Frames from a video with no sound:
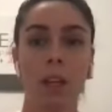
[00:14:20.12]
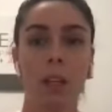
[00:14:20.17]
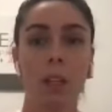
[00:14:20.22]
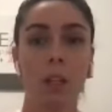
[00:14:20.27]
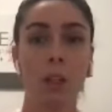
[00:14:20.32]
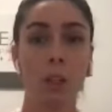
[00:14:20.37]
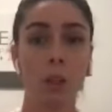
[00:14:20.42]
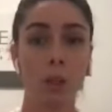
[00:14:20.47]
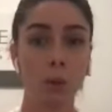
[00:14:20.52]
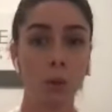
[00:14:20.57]

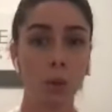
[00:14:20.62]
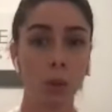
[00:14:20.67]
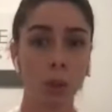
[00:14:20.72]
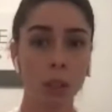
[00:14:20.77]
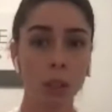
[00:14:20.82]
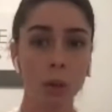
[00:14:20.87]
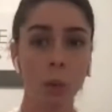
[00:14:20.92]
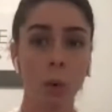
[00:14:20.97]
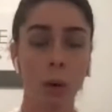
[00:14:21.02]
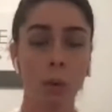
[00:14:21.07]

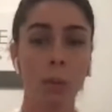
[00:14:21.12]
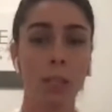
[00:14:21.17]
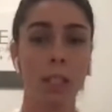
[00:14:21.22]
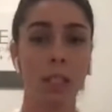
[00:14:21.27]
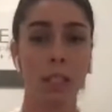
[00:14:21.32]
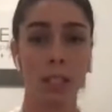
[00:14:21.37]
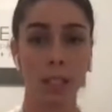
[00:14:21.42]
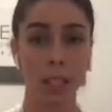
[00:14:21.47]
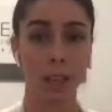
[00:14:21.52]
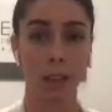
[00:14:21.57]
Usually what we
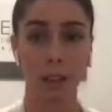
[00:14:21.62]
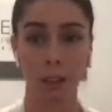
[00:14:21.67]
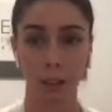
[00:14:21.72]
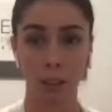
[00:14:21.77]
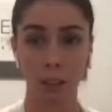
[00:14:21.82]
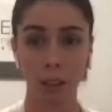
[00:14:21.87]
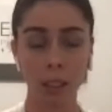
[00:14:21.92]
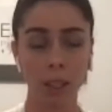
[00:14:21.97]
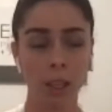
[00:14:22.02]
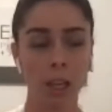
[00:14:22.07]
see in
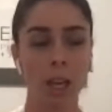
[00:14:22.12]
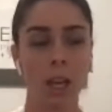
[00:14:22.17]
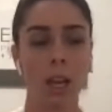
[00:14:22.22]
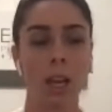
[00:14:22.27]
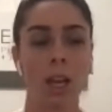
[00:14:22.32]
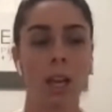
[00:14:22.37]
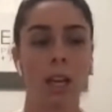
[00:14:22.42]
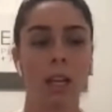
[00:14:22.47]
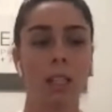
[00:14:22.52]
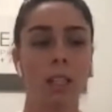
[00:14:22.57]
clinic
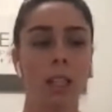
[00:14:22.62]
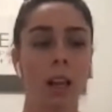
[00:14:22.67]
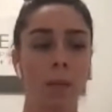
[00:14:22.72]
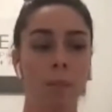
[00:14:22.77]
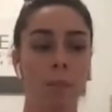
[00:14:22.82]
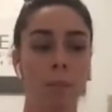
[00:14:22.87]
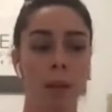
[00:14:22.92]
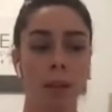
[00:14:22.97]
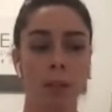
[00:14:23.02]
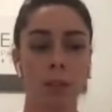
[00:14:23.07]
is that
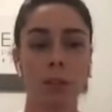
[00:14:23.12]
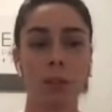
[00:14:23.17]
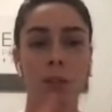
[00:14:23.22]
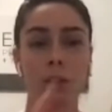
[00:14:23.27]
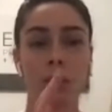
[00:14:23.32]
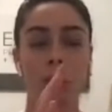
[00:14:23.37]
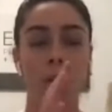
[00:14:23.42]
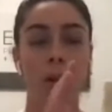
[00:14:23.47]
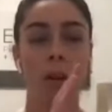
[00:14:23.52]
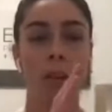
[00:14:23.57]

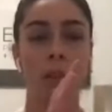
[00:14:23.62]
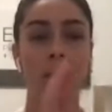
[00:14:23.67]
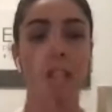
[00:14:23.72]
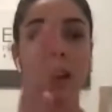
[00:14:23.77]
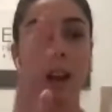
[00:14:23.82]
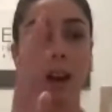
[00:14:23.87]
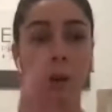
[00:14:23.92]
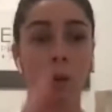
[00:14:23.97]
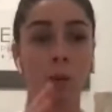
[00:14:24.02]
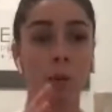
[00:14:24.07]
muscles on the
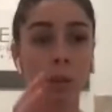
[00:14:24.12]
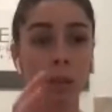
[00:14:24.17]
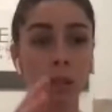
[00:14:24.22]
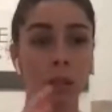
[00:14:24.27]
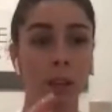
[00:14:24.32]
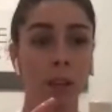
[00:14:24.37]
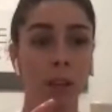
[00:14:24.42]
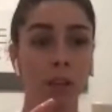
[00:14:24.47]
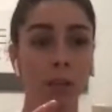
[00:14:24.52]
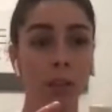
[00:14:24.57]

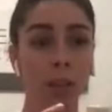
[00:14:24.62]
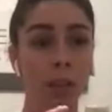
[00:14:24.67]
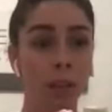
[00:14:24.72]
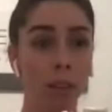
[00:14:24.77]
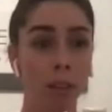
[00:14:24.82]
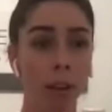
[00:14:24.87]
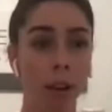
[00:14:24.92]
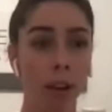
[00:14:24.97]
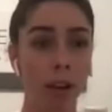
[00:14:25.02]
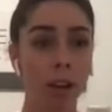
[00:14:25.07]
outside of the
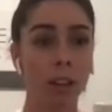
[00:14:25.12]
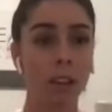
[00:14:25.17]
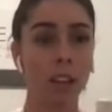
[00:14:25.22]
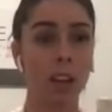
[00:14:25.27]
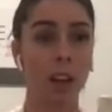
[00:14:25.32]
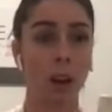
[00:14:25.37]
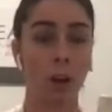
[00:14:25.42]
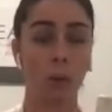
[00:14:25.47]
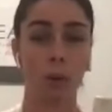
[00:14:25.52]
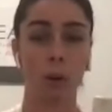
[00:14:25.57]
thigh, the
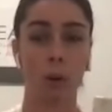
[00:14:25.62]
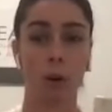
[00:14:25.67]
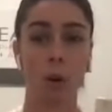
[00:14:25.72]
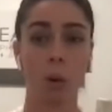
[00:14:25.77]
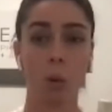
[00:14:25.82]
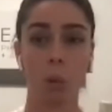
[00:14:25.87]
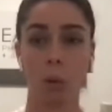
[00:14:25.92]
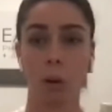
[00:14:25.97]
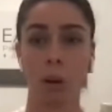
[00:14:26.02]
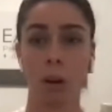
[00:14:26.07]
outer
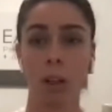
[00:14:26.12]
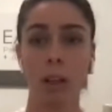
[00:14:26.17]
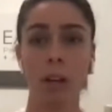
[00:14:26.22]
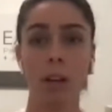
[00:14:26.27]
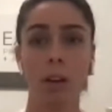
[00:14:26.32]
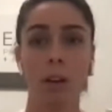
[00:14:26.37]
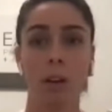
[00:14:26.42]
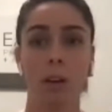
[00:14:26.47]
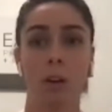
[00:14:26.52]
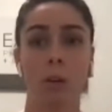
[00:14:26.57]
quad,
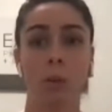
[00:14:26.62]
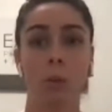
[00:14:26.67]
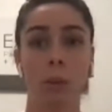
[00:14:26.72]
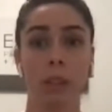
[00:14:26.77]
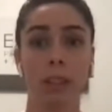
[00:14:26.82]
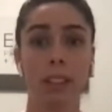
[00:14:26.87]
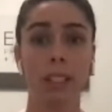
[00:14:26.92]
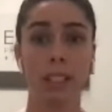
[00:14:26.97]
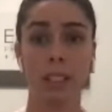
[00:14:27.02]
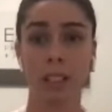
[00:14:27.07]
are
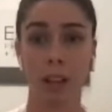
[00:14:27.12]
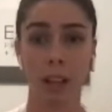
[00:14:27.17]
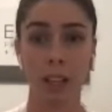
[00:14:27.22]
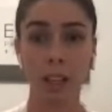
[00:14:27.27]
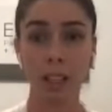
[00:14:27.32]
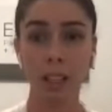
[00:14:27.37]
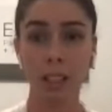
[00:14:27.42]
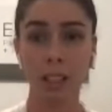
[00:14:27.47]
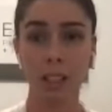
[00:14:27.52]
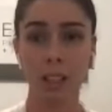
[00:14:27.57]
really
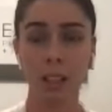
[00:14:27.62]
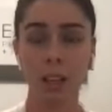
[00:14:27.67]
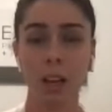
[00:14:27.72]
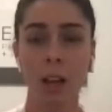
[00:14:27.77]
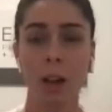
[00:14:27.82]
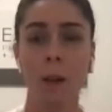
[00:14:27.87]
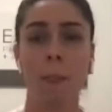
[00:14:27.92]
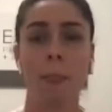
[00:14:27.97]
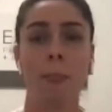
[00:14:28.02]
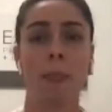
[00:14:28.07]
tight,
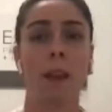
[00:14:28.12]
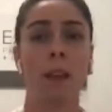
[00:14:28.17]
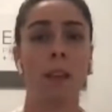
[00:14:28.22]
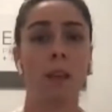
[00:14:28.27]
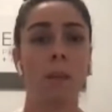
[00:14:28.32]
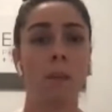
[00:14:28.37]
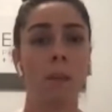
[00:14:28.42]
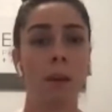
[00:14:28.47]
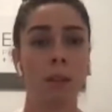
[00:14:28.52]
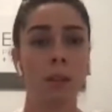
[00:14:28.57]
and the
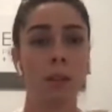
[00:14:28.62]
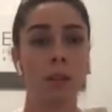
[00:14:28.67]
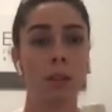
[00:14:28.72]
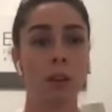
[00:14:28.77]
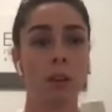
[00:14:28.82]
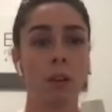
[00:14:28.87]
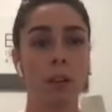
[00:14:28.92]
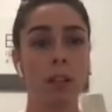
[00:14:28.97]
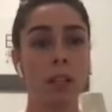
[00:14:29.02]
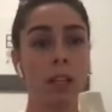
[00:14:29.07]
muscles
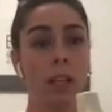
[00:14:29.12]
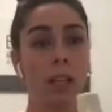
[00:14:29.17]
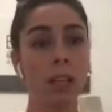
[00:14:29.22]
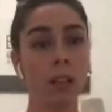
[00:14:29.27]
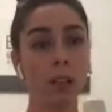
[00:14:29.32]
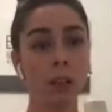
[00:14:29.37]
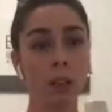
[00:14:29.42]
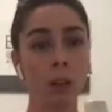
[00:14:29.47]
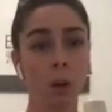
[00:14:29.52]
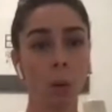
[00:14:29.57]
on the
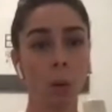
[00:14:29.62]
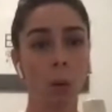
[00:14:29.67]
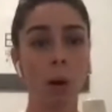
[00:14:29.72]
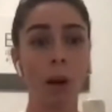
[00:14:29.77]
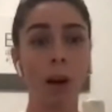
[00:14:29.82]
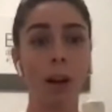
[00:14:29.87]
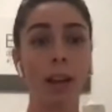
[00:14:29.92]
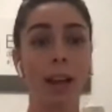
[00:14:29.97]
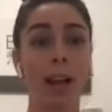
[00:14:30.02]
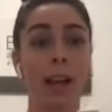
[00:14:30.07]
inner
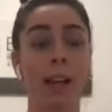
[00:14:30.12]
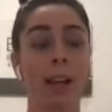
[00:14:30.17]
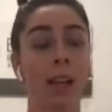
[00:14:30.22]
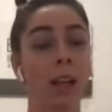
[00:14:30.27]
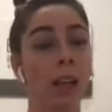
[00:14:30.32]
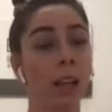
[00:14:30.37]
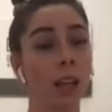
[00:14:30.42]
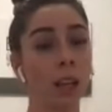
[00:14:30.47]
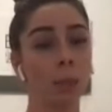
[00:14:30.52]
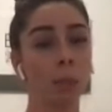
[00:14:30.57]
quad and
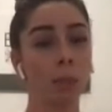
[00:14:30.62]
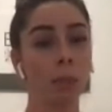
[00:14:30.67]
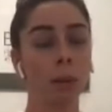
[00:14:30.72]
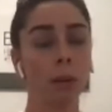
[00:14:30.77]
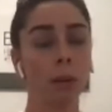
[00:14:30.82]
hip